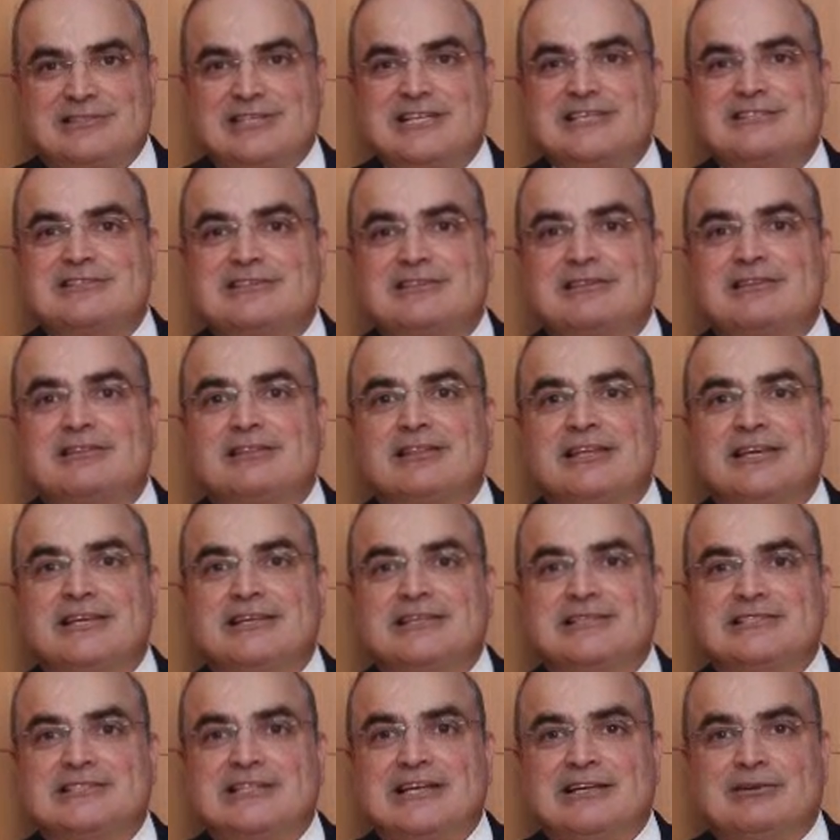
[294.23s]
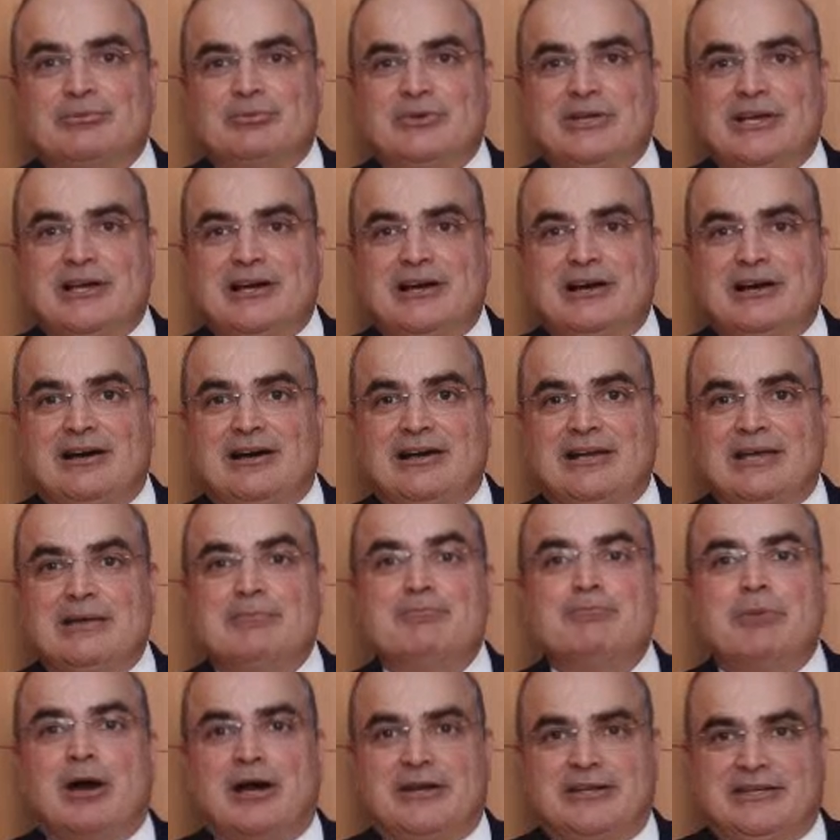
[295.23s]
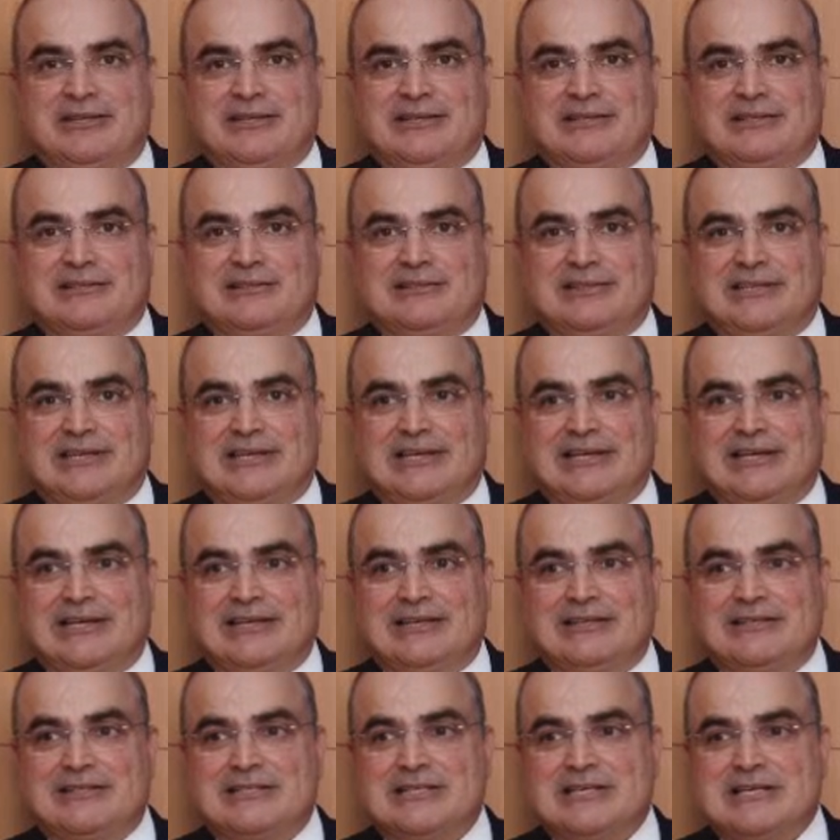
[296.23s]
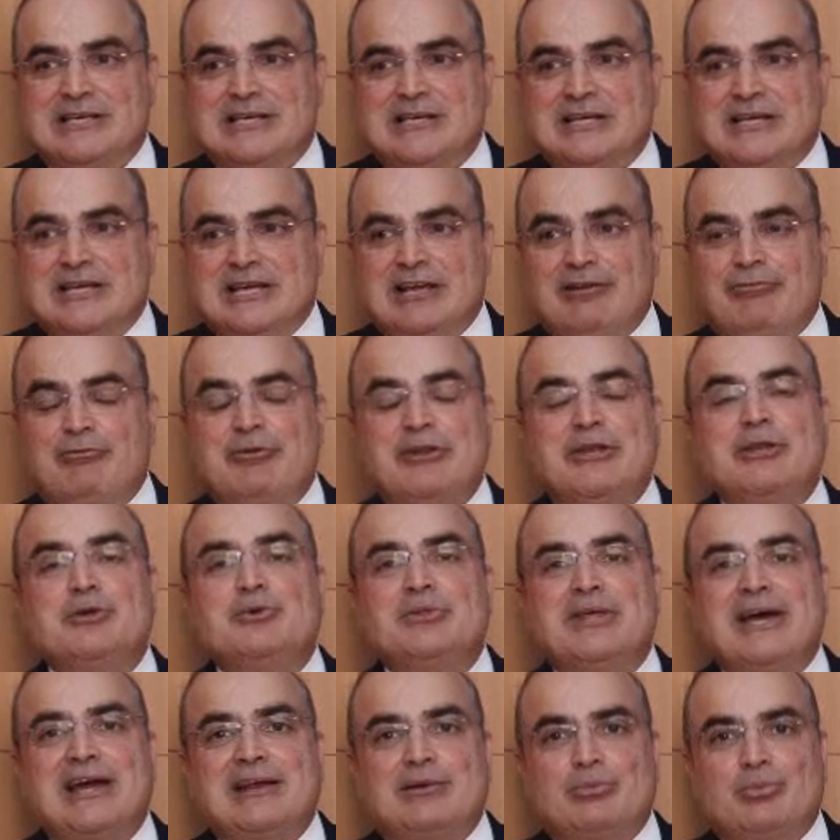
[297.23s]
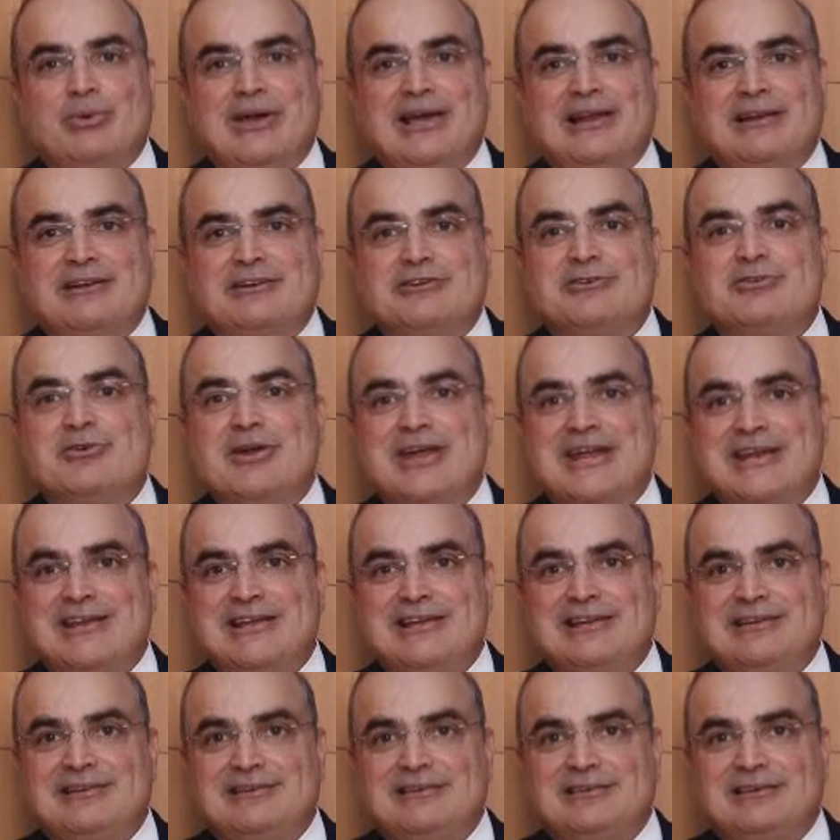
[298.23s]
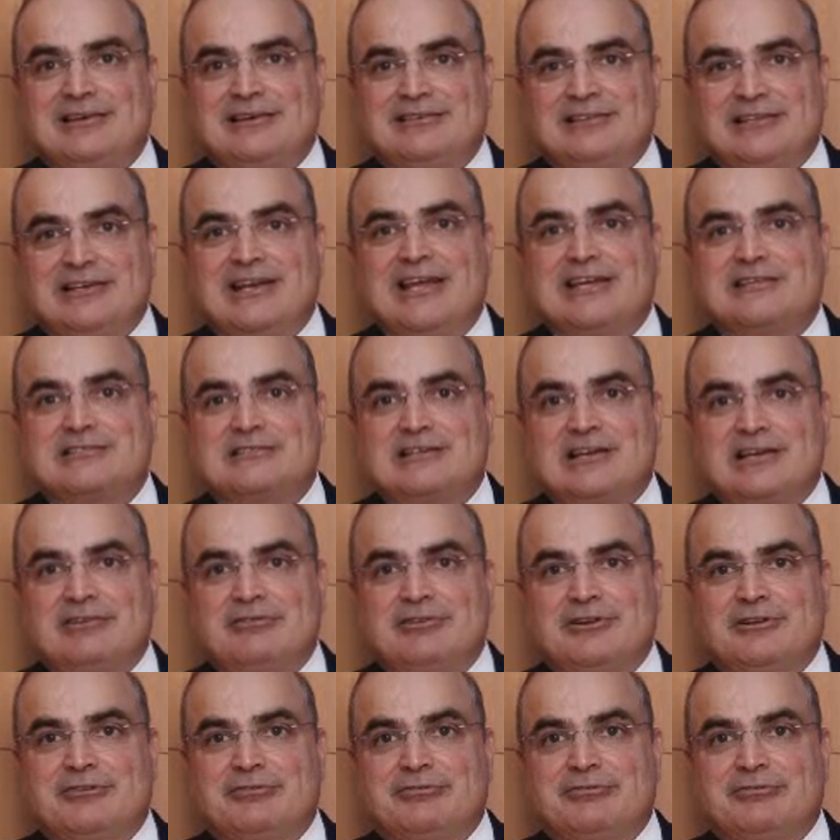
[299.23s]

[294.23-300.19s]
These are the things that we are embodying, and If we do that well in training the next level